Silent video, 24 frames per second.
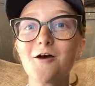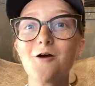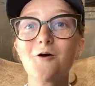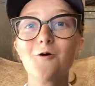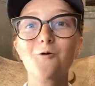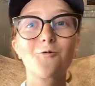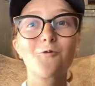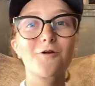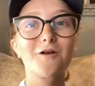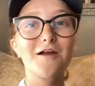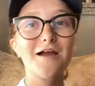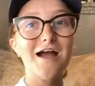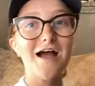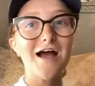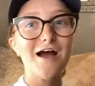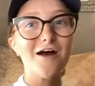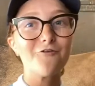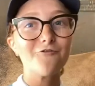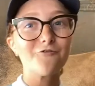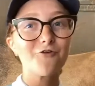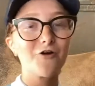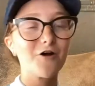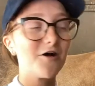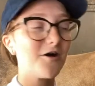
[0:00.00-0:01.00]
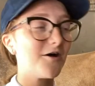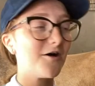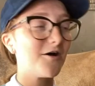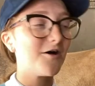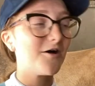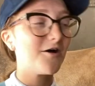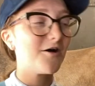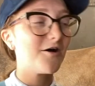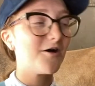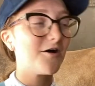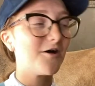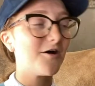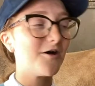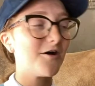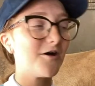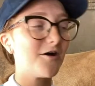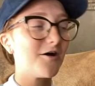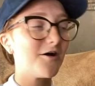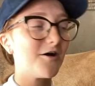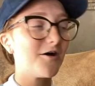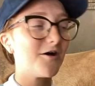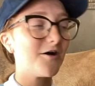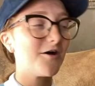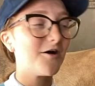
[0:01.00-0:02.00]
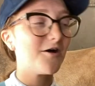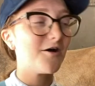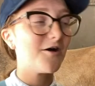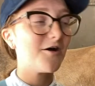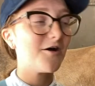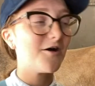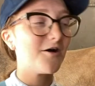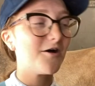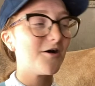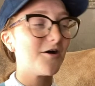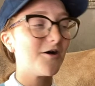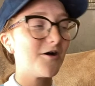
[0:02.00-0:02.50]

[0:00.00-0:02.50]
or have um, diarrhea.